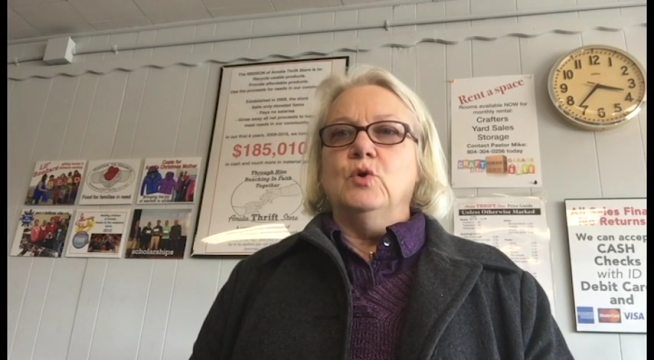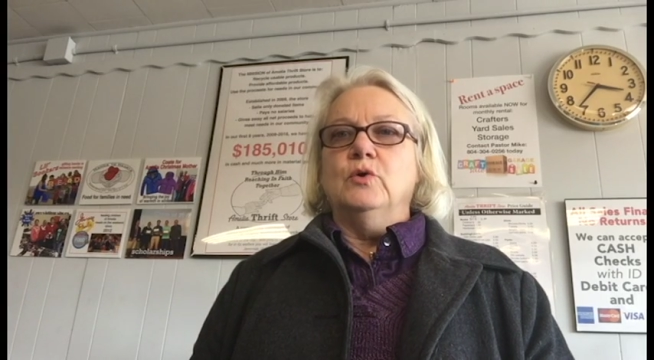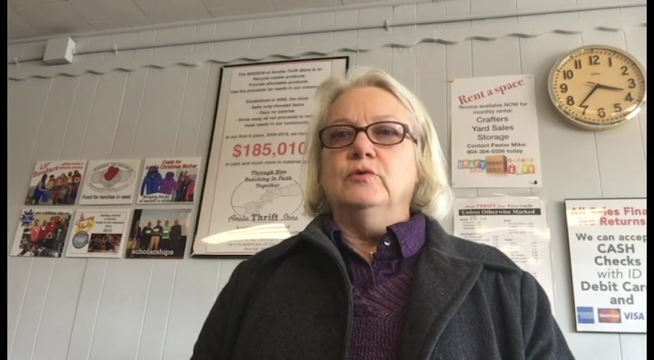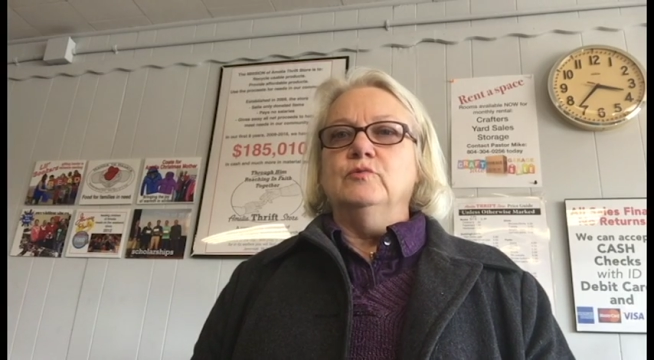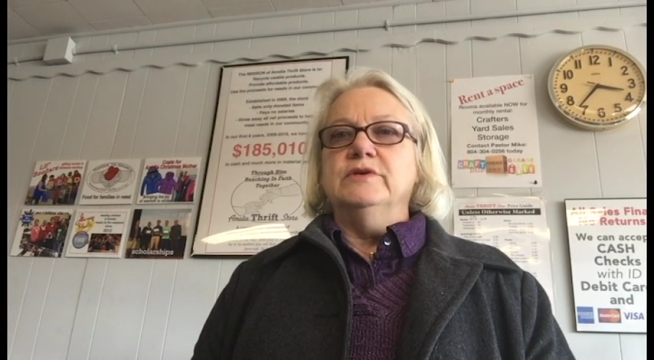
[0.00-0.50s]

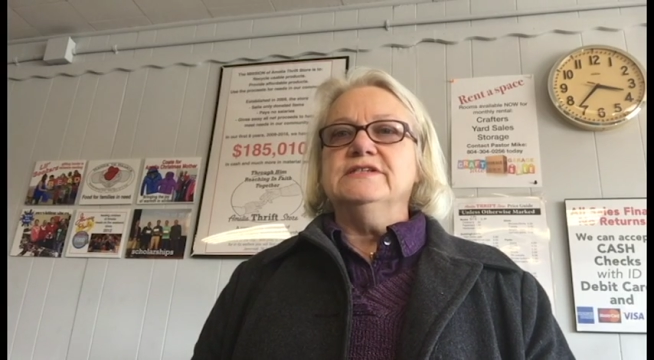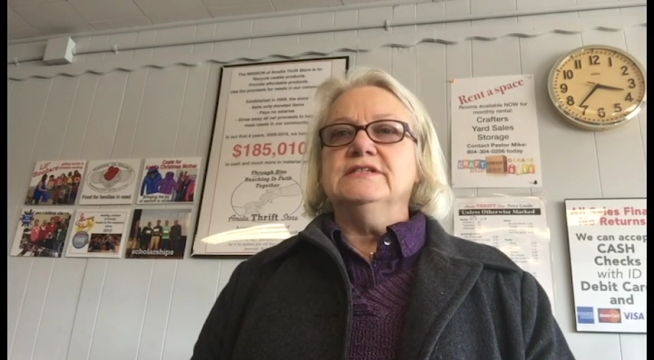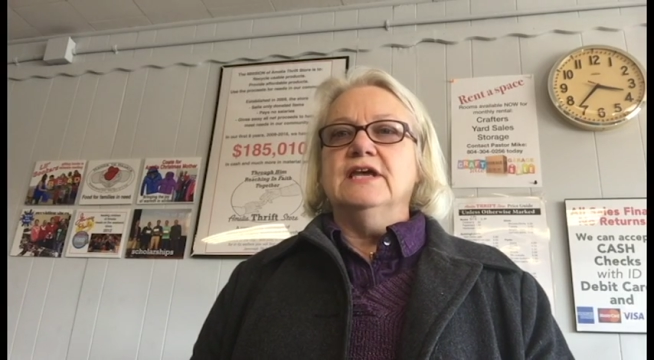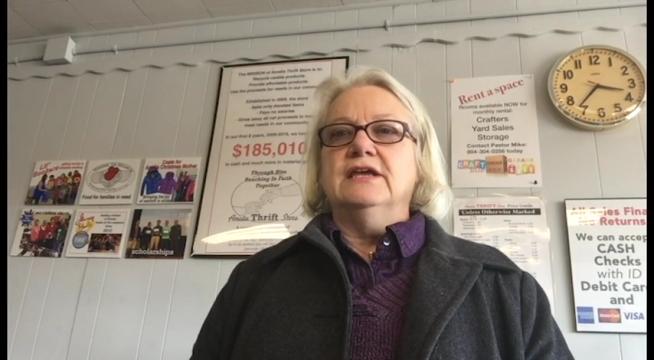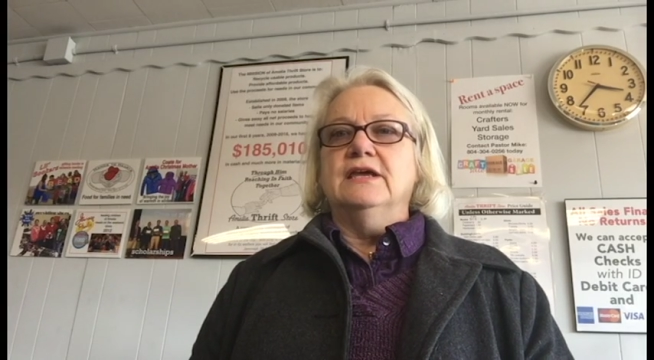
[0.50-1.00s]
on
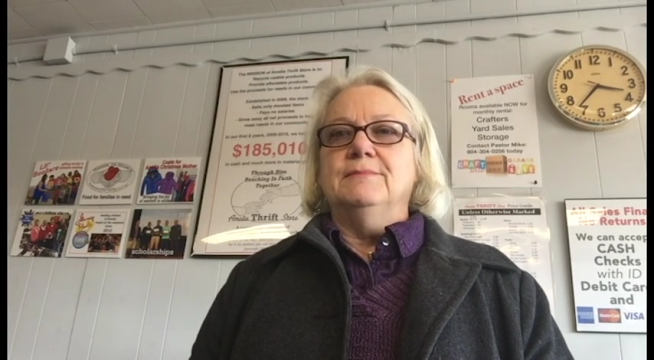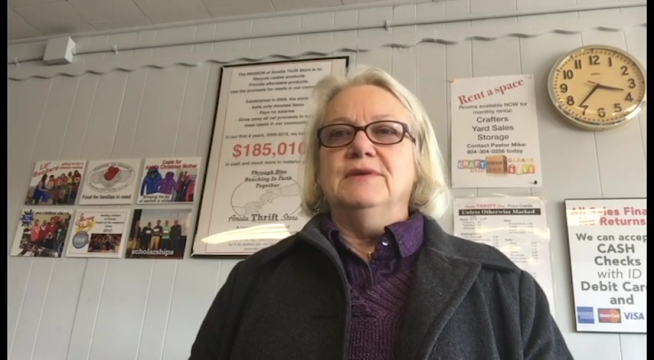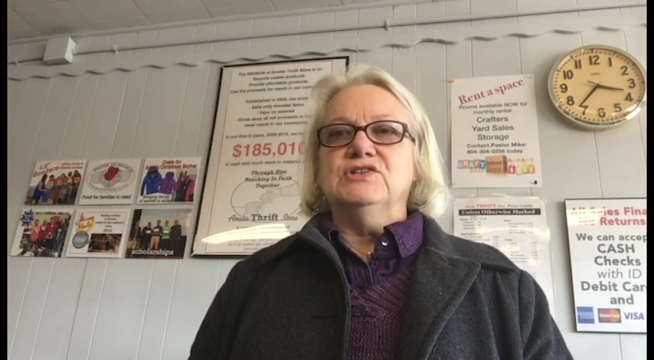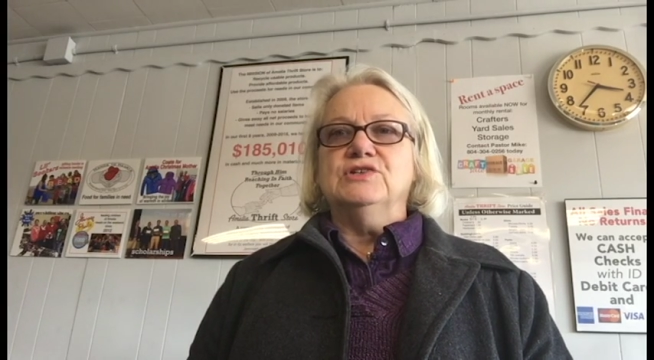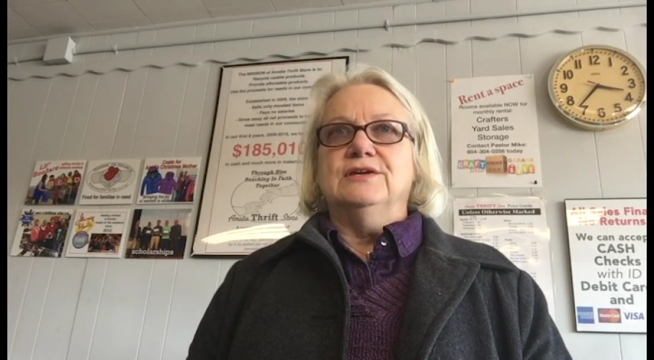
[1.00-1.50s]
risk-taking
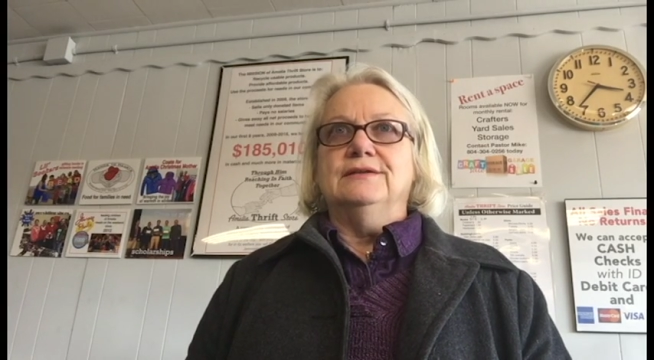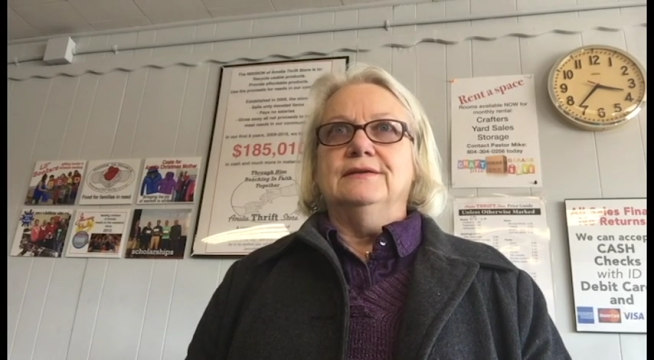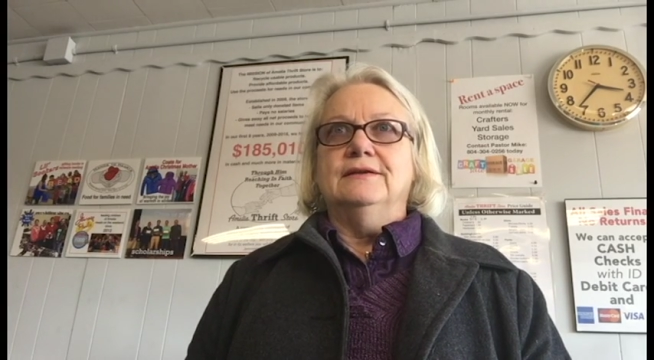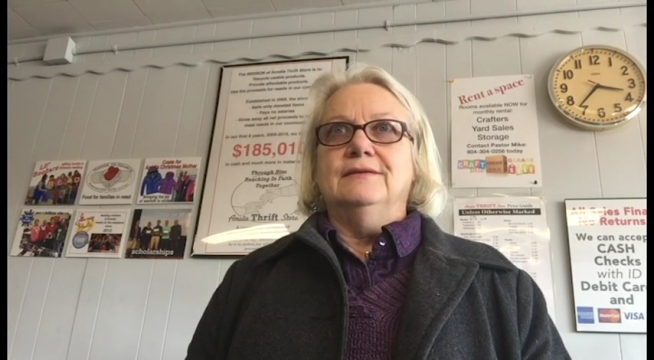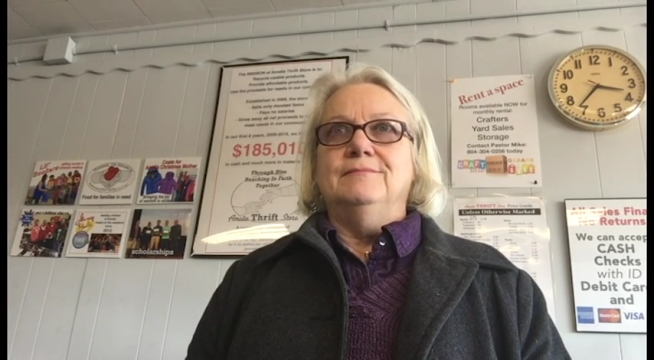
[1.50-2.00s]
mission,
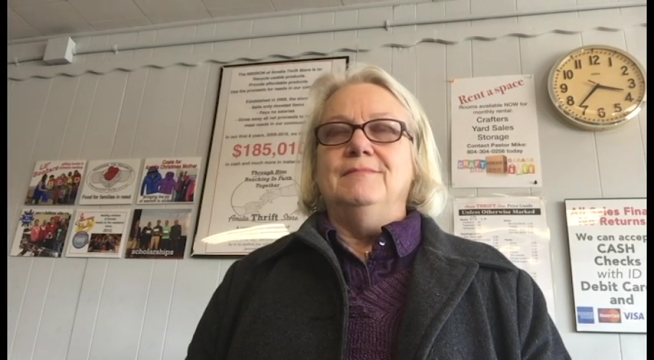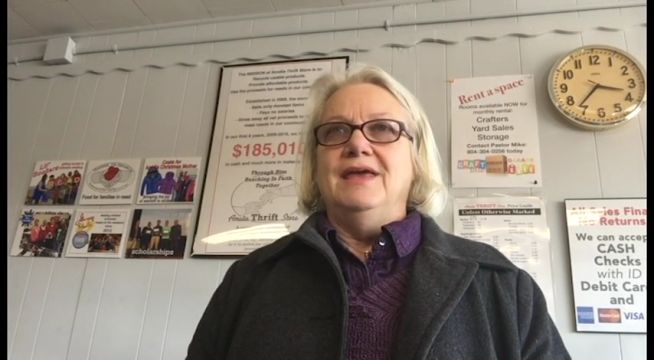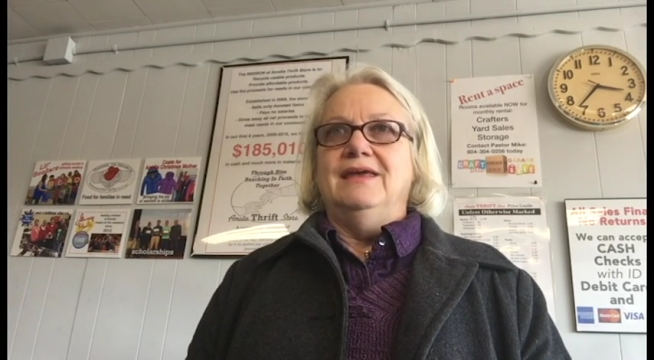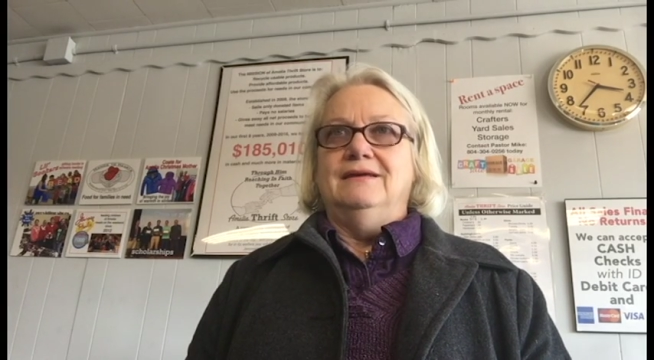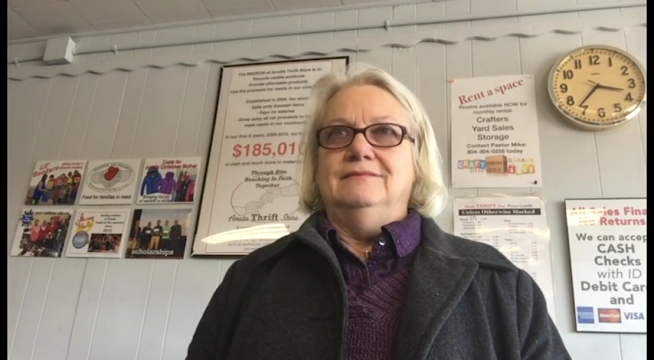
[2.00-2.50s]

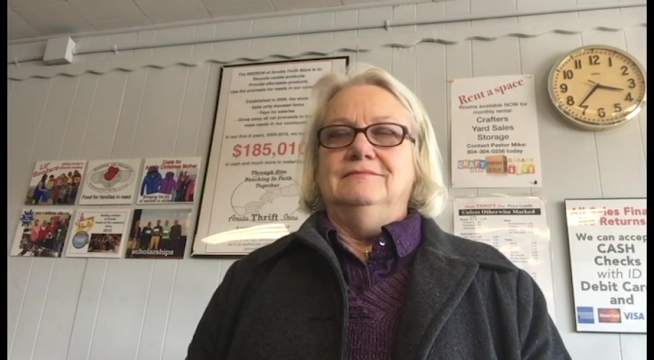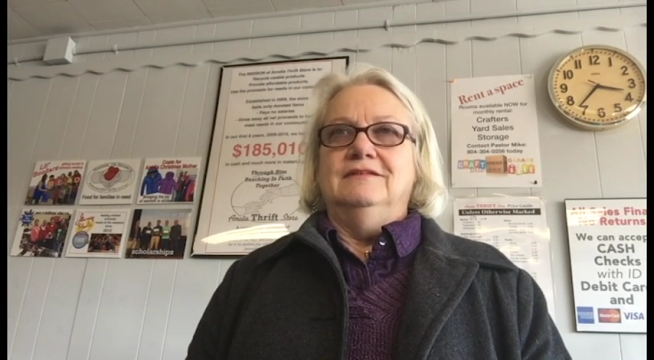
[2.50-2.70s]
man,